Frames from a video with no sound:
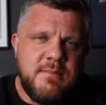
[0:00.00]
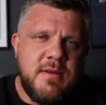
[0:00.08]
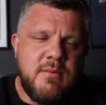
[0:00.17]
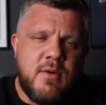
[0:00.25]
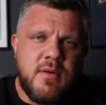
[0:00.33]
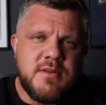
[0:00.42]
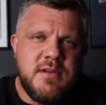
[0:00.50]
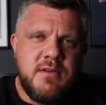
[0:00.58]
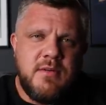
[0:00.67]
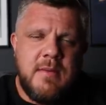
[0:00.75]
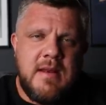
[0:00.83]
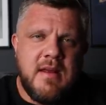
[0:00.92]
been
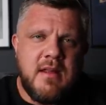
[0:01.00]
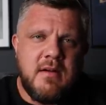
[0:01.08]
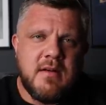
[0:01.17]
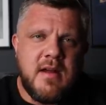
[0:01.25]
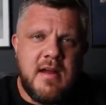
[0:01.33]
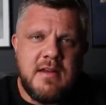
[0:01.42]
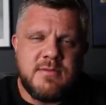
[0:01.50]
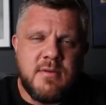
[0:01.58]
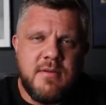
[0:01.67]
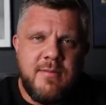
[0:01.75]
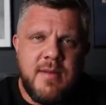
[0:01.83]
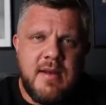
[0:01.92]
watching too many other guys,
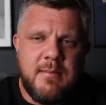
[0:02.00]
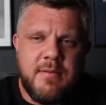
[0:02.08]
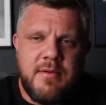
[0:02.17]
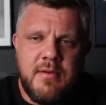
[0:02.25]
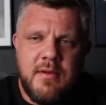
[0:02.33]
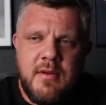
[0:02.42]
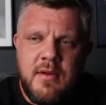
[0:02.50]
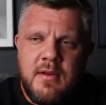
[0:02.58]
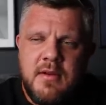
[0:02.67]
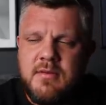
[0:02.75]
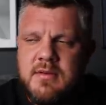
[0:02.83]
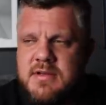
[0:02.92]
what they've been up to.
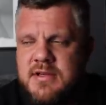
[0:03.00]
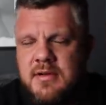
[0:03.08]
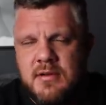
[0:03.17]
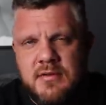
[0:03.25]
You know, you see